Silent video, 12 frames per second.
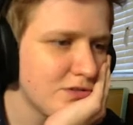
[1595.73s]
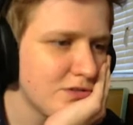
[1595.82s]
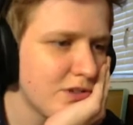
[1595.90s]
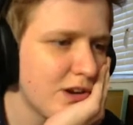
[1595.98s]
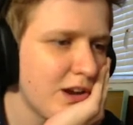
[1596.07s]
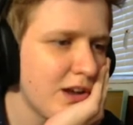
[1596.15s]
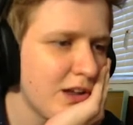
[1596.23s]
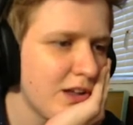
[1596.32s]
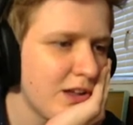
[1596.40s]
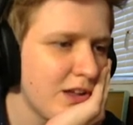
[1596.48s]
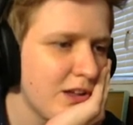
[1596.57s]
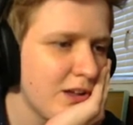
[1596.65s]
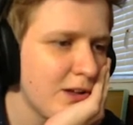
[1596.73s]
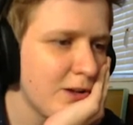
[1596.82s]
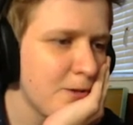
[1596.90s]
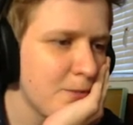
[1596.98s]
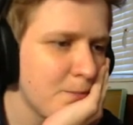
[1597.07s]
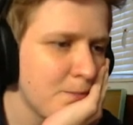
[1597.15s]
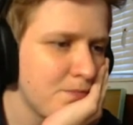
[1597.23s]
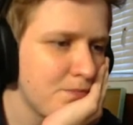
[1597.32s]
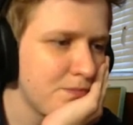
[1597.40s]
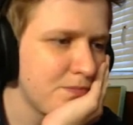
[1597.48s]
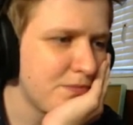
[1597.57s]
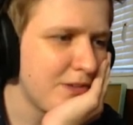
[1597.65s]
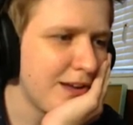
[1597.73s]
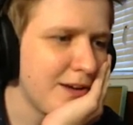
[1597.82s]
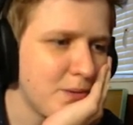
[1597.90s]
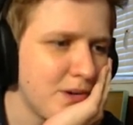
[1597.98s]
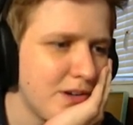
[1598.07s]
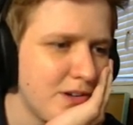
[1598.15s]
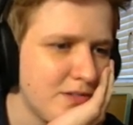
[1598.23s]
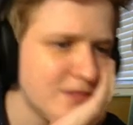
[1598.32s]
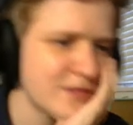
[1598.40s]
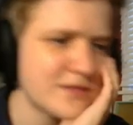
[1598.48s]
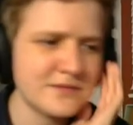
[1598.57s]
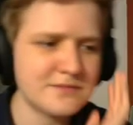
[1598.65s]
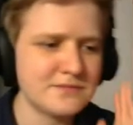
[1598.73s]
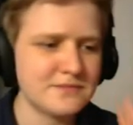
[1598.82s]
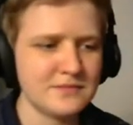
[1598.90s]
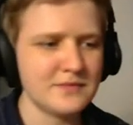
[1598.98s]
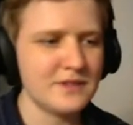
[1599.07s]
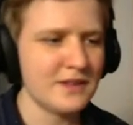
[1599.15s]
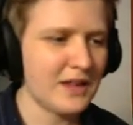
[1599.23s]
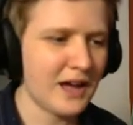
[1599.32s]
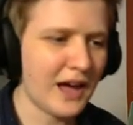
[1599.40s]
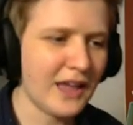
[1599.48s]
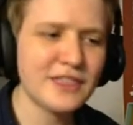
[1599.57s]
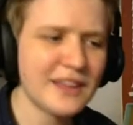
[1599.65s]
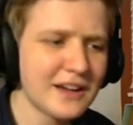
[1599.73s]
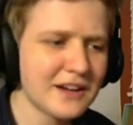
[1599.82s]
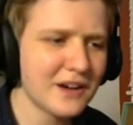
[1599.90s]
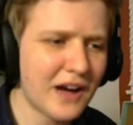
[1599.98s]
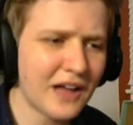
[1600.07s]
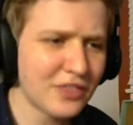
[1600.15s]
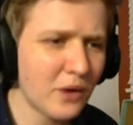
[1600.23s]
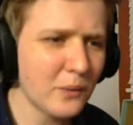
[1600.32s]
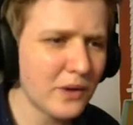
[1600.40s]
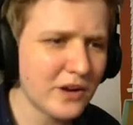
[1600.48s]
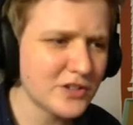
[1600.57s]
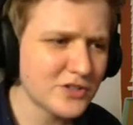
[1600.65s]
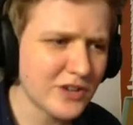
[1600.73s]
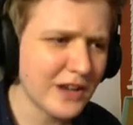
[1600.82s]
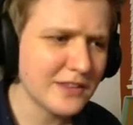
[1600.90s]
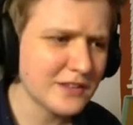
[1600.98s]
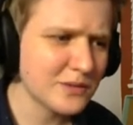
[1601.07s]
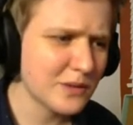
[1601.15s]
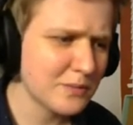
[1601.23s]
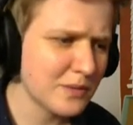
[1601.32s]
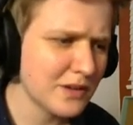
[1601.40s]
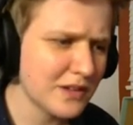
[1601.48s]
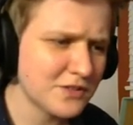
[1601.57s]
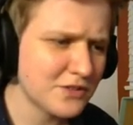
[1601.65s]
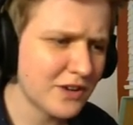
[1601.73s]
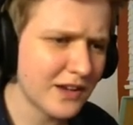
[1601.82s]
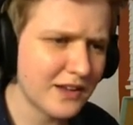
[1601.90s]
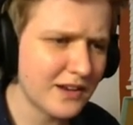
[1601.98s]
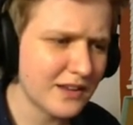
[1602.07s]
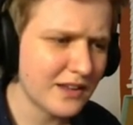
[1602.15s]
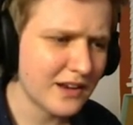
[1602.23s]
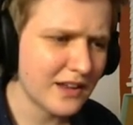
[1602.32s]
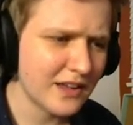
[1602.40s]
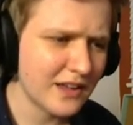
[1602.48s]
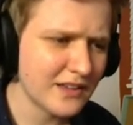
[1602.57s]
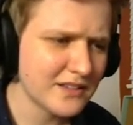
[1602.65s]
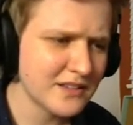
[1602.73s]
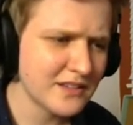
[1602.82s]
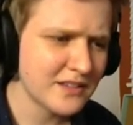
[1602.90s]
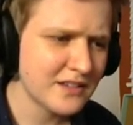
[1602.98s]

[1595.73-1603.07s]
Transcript: Try that one. I think I thought we already tried this one, but let's try it again, I guess.